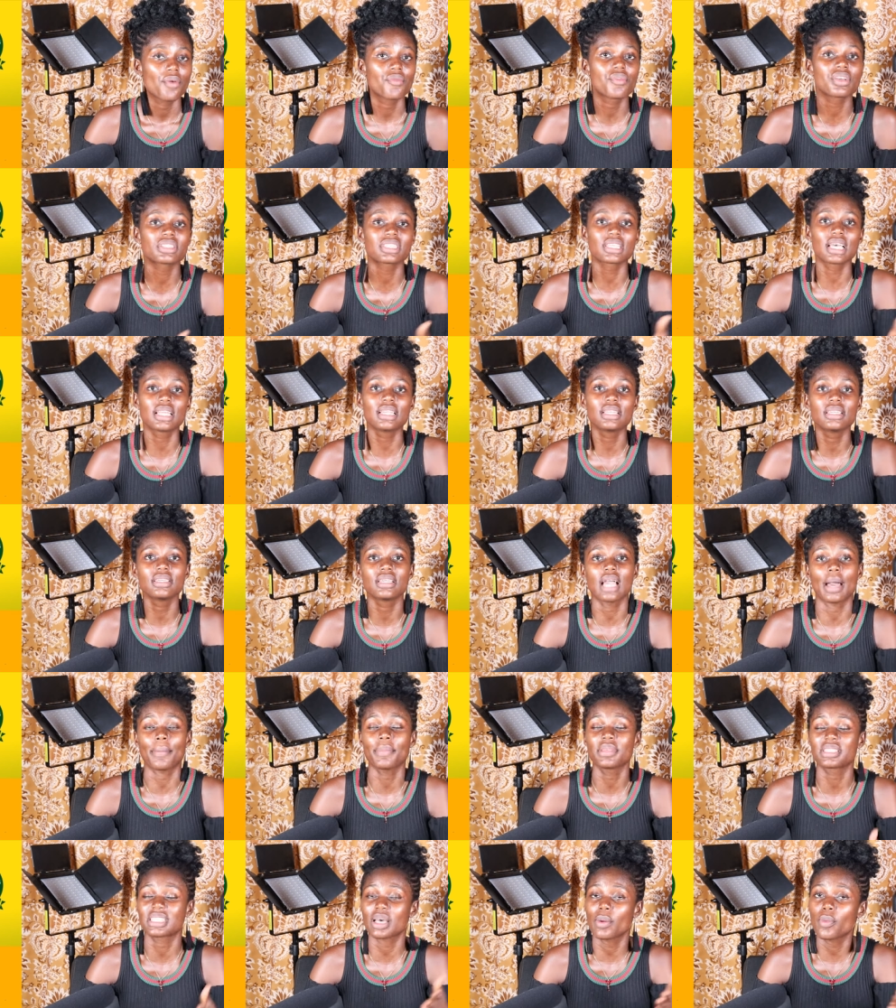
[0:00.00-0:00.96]
Recently,
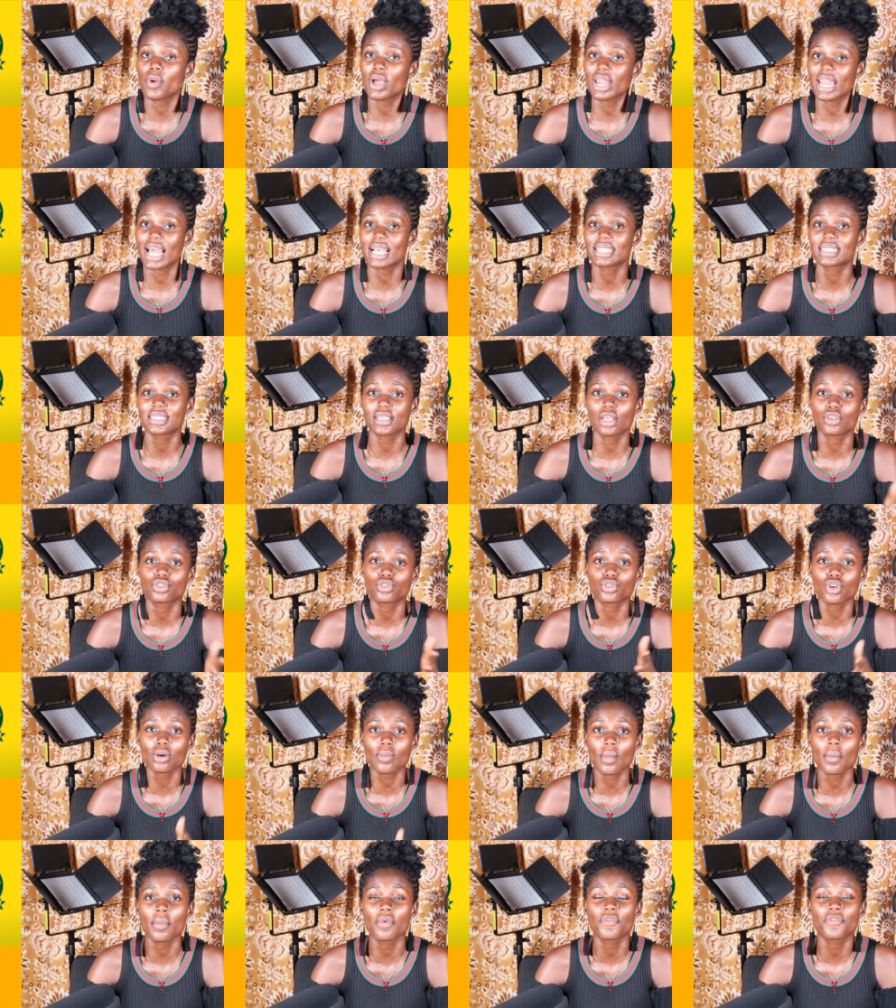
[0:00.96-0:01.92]
I mean, somewhere last year,
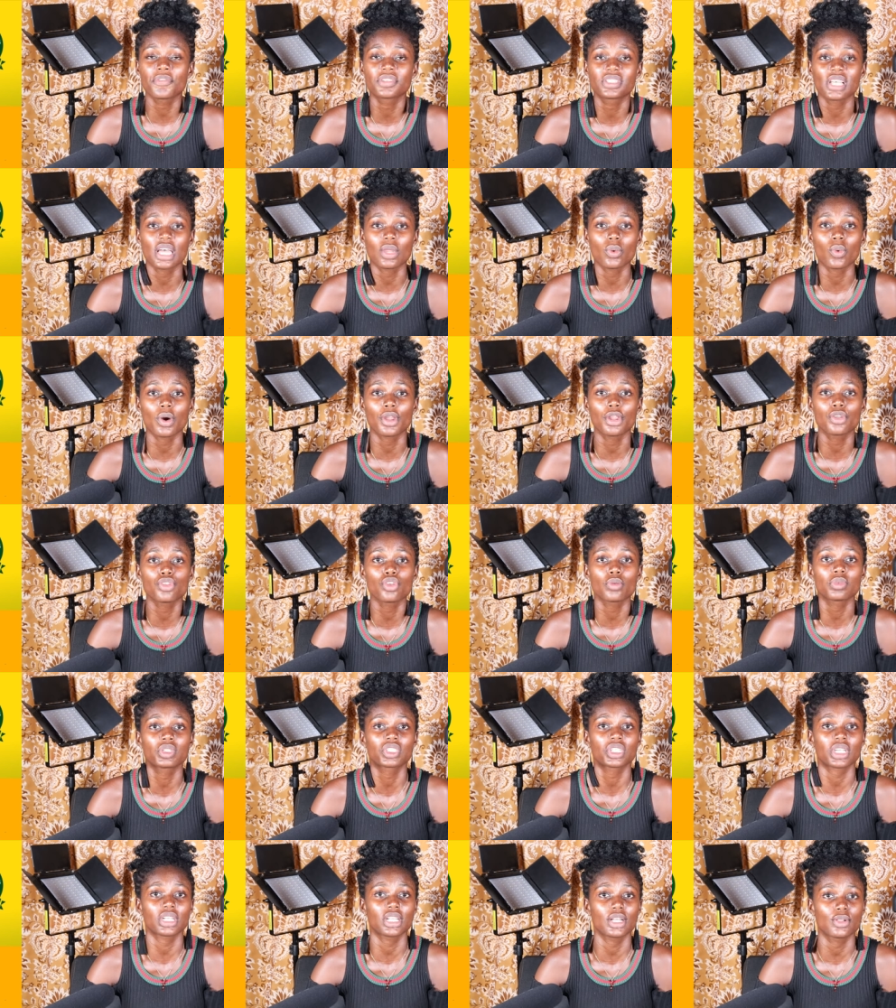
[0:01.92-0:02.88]
strong man, with Fichan, one of
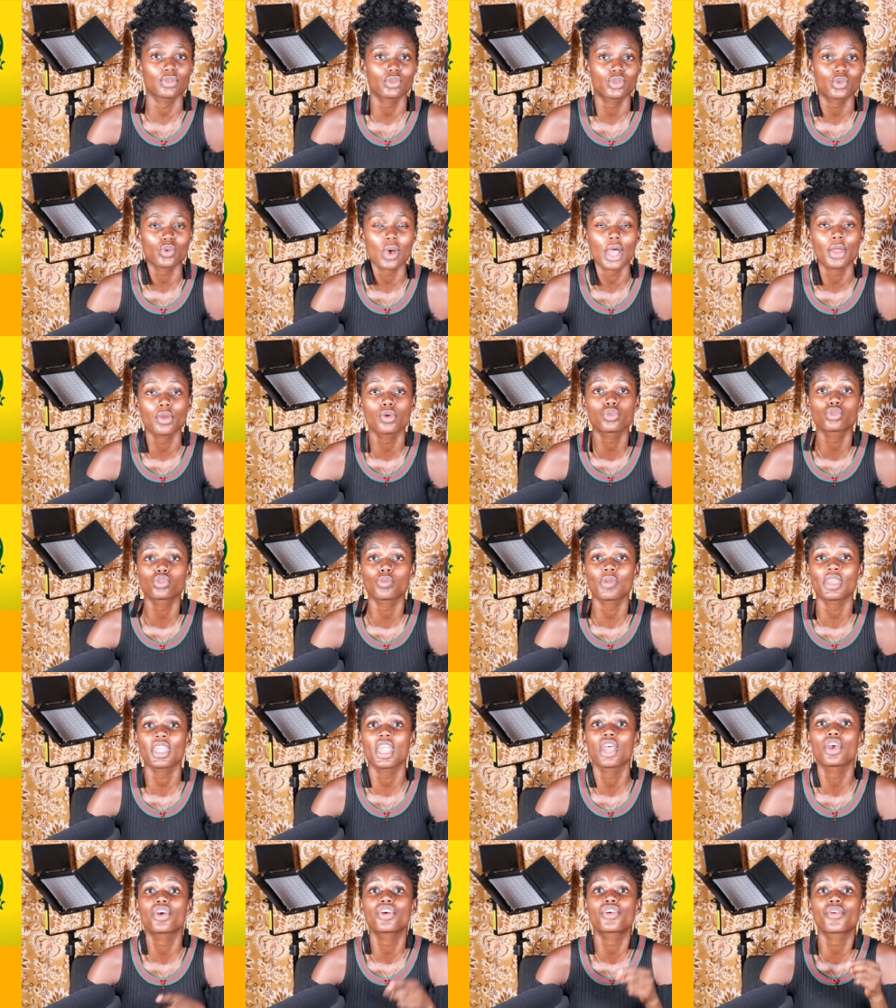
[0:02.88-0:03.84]
them children, so I know to
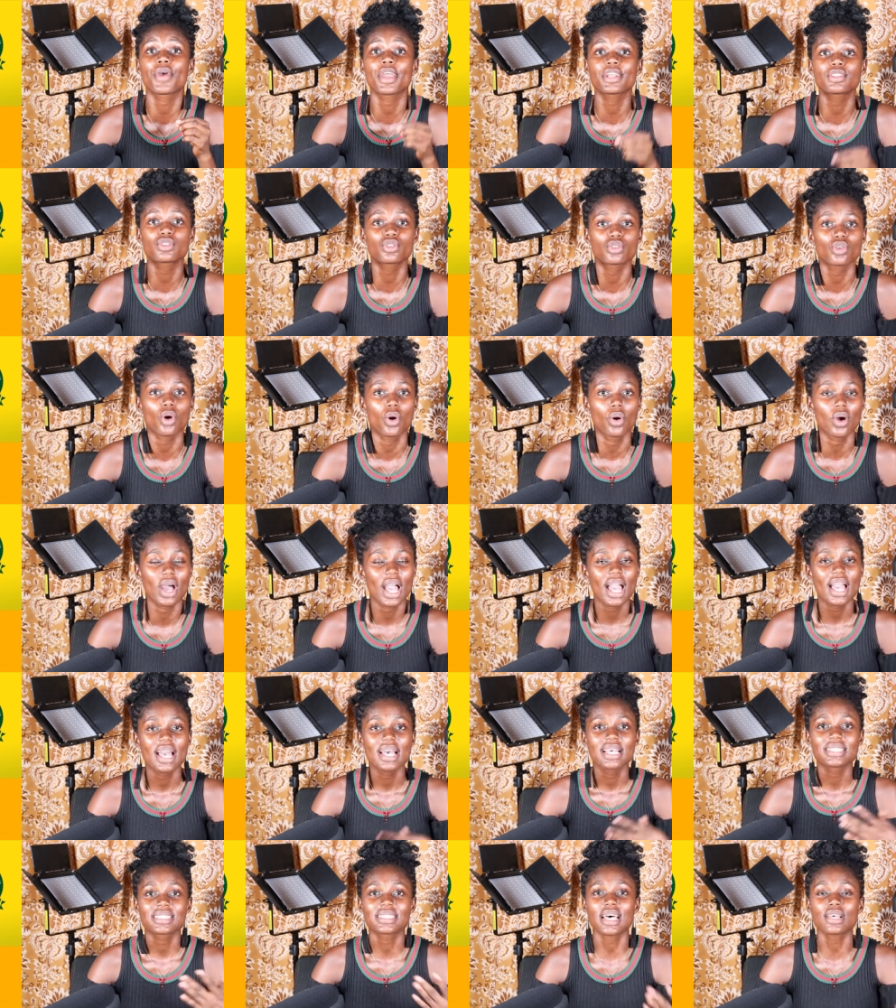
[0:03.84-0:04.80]
be a great song.
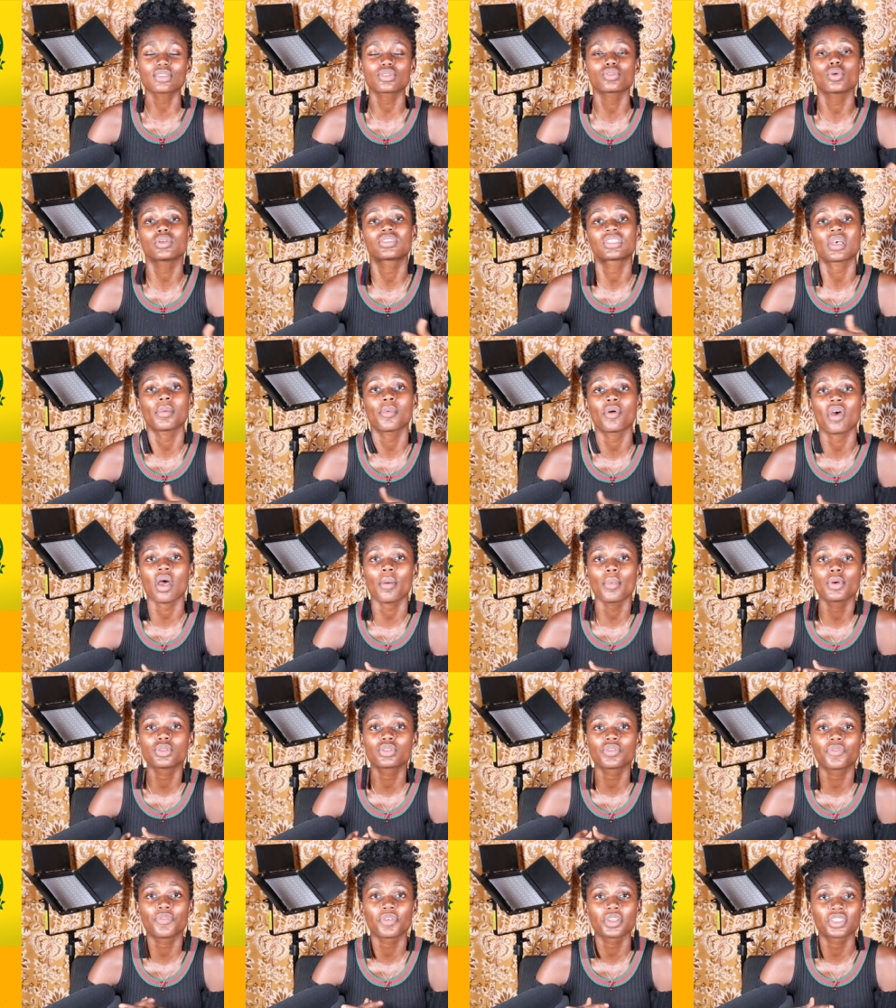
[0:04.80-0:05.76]
So I'm not
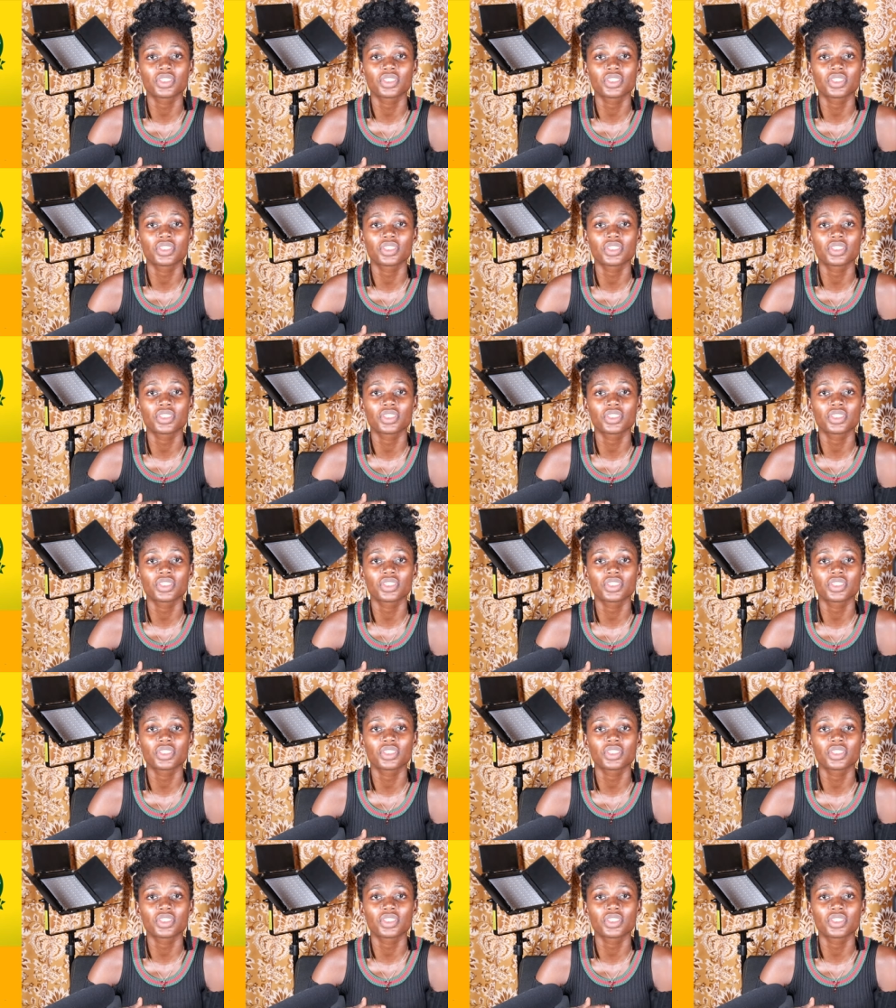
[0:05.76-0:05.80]
coming to